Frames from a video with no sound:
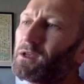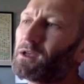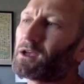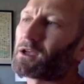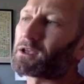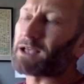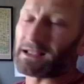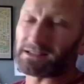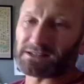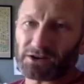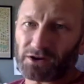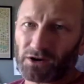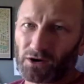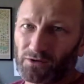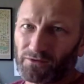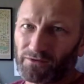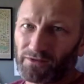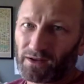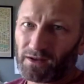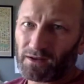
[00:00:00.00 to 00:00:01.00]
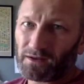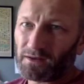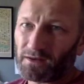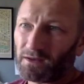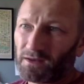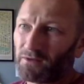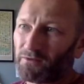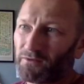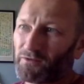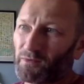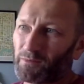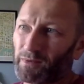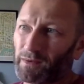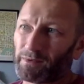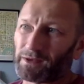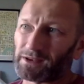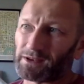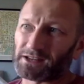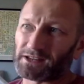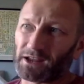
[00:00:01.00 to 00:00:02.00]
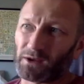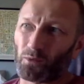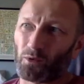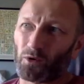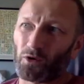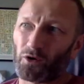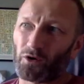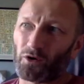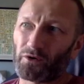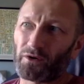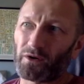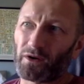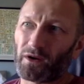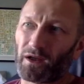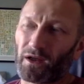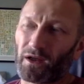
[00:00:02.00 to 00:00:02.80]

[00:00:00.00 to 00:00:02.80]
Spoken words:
Casanova for BBC One,